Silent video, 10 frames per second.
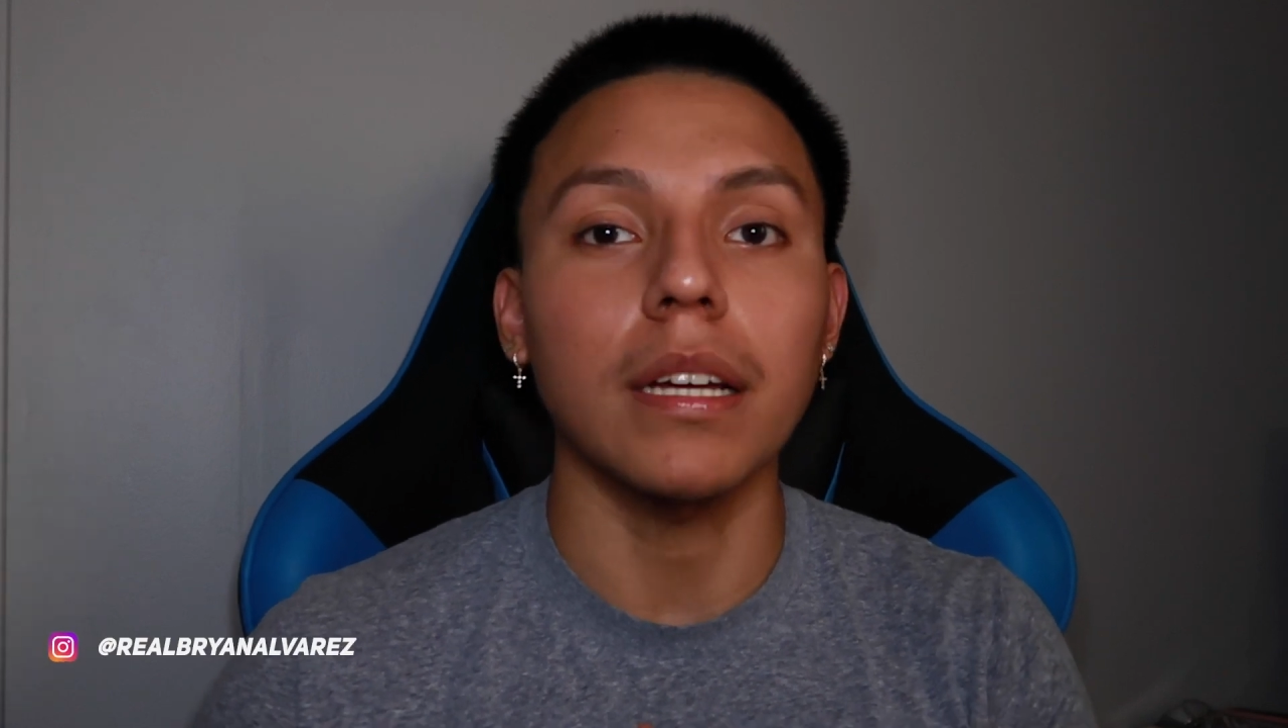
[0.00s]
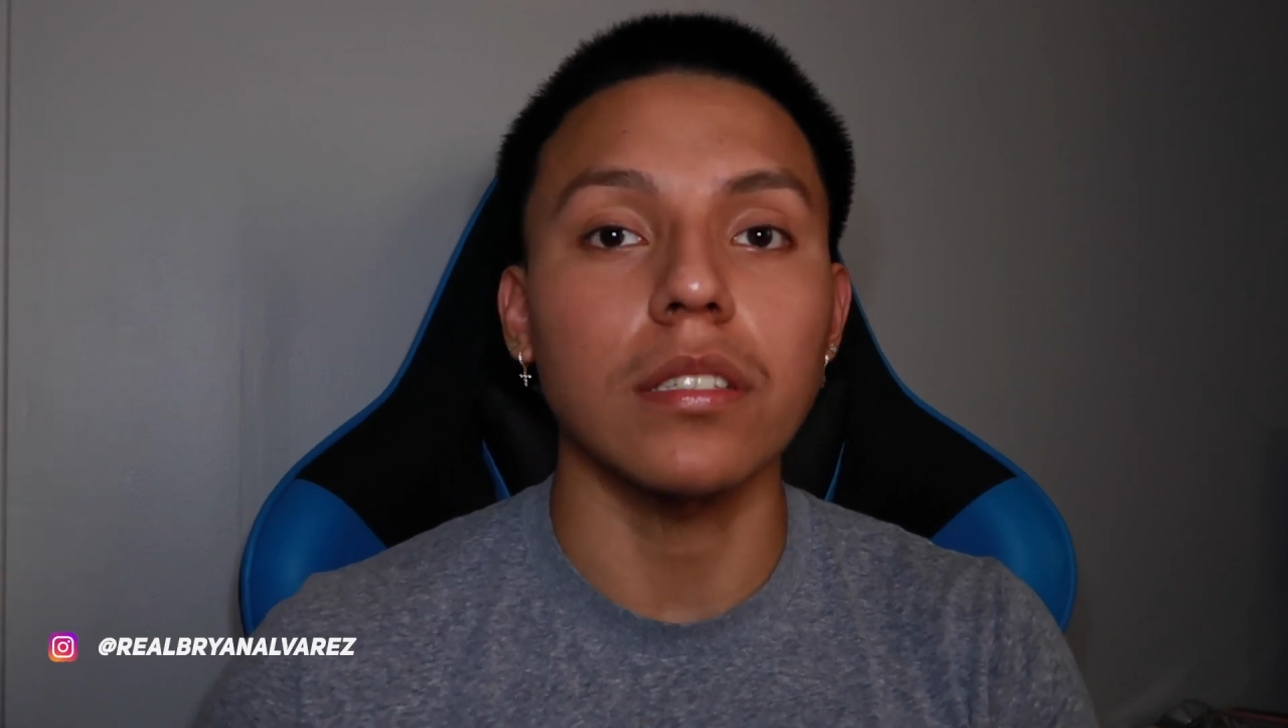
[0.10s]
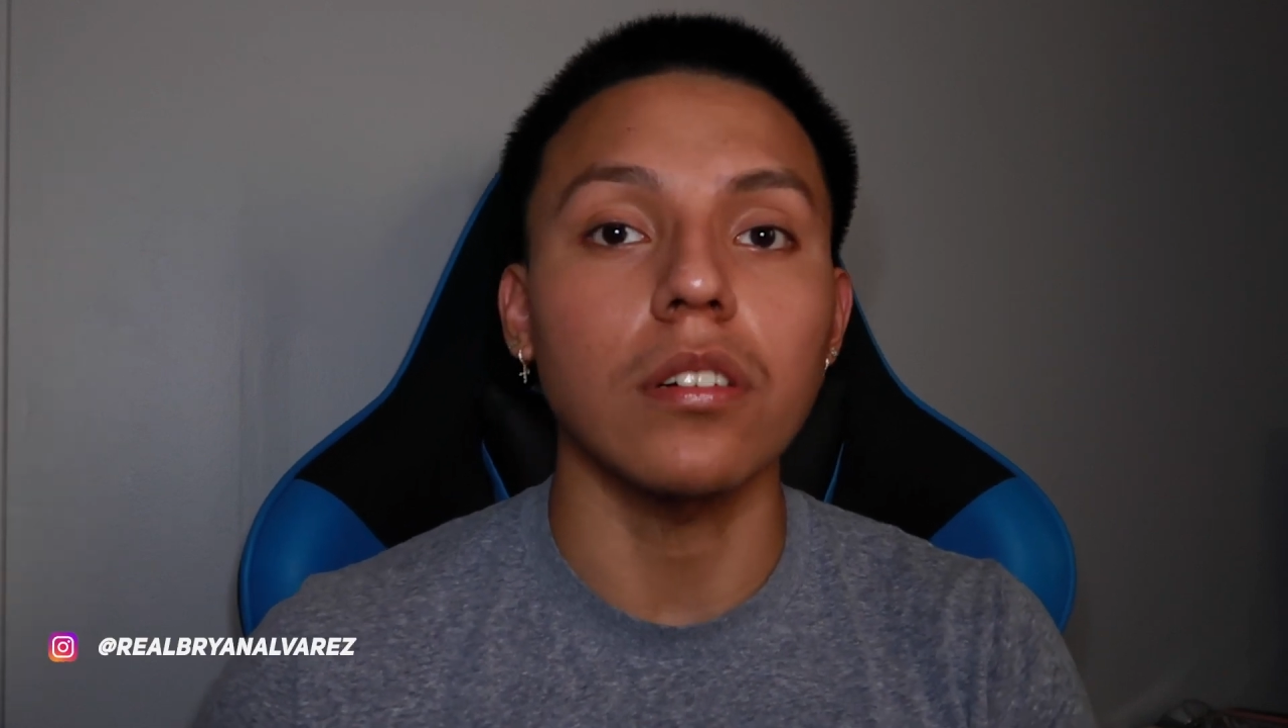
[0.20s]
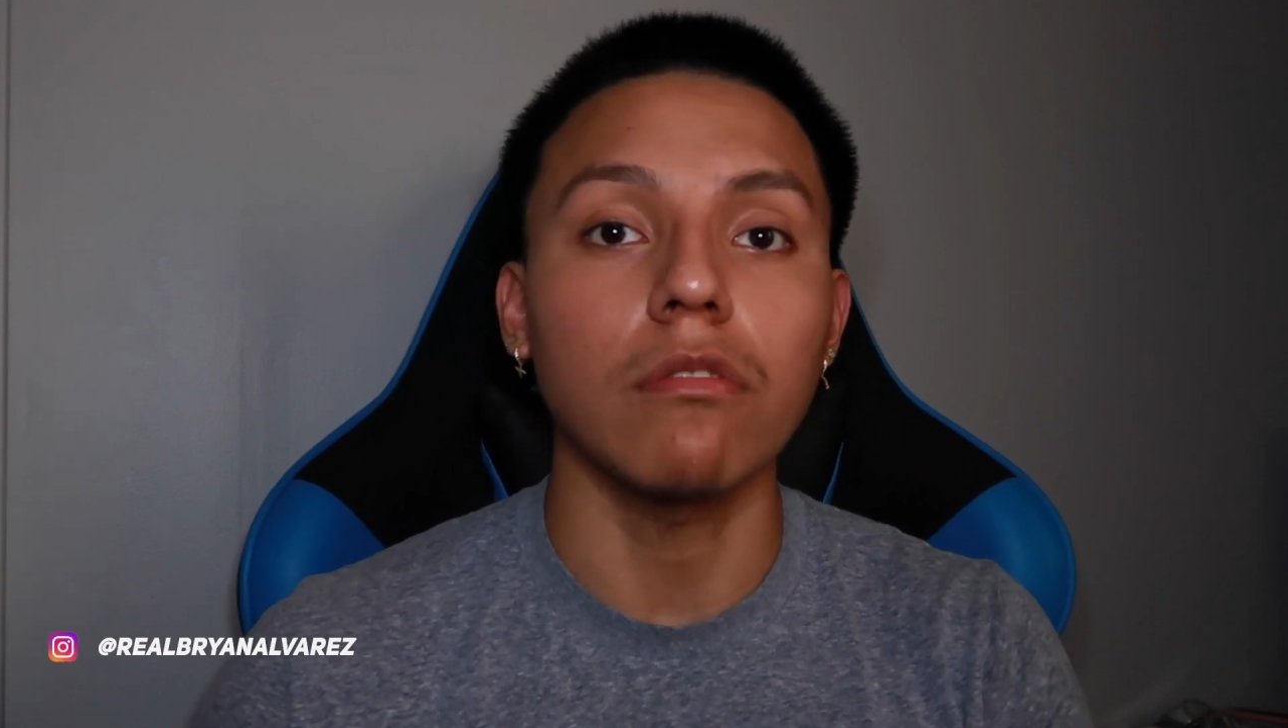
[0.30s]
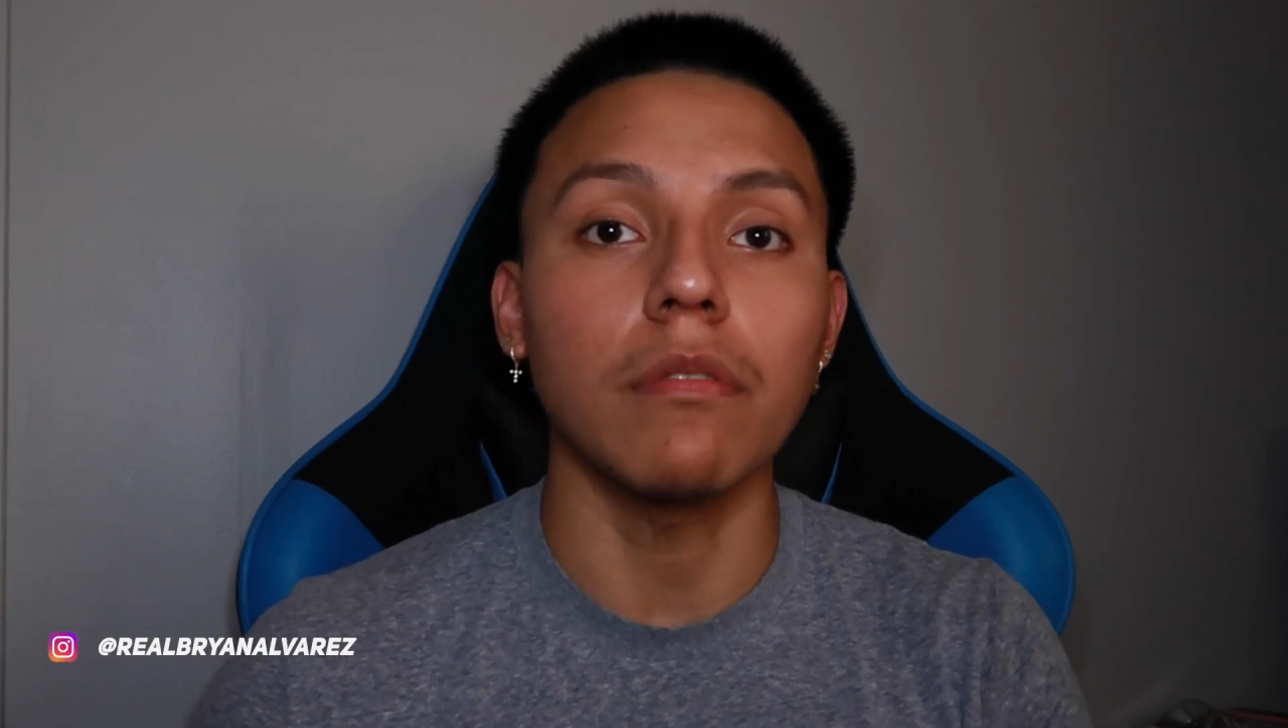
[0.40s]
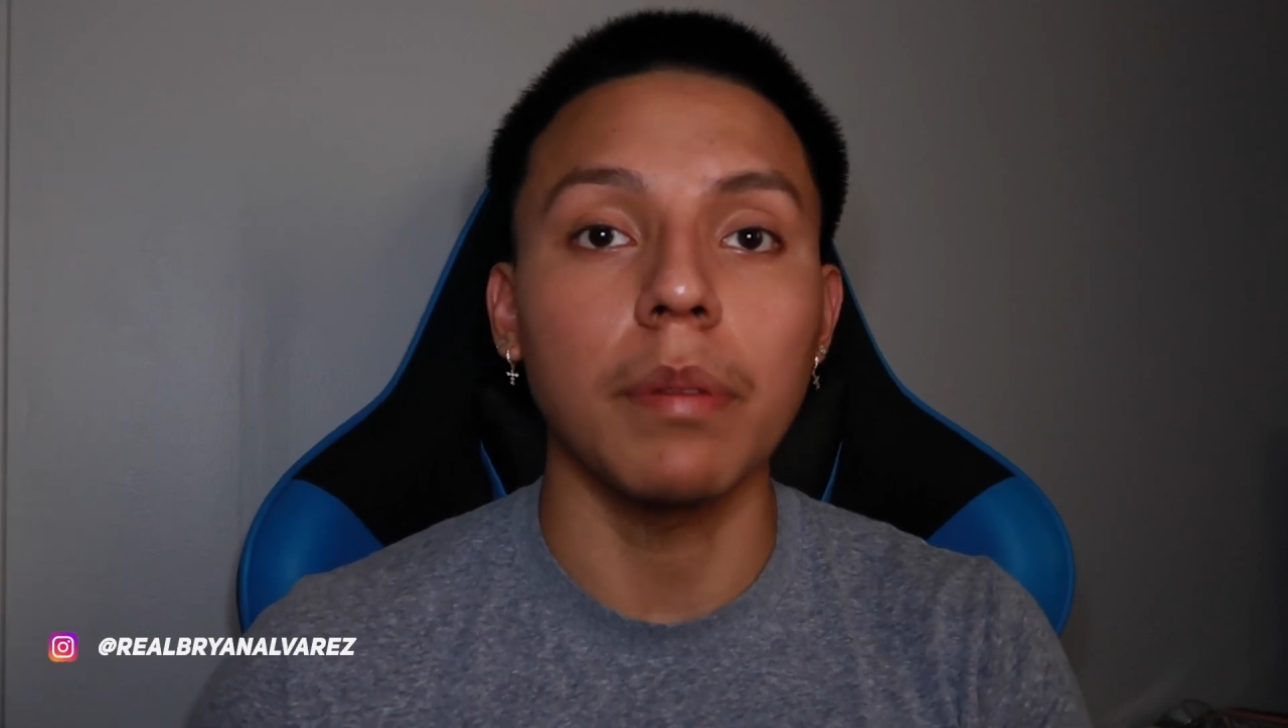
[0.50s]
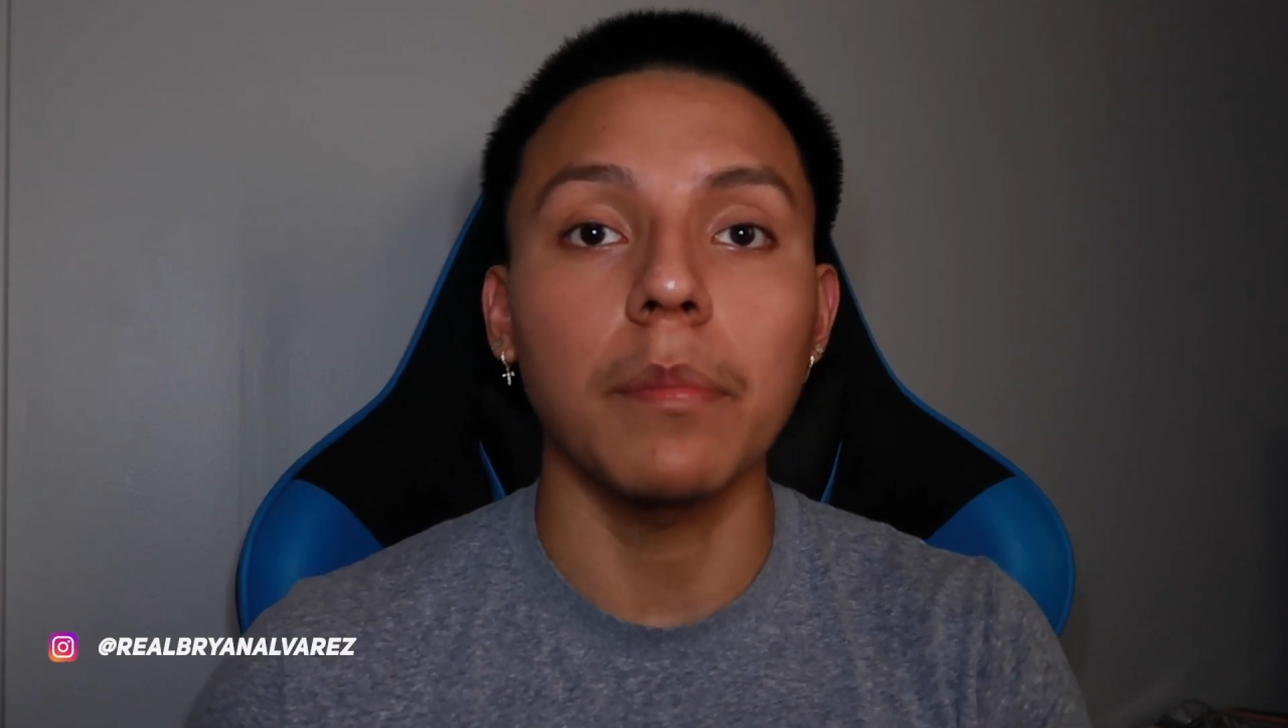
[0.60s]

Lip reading: myself with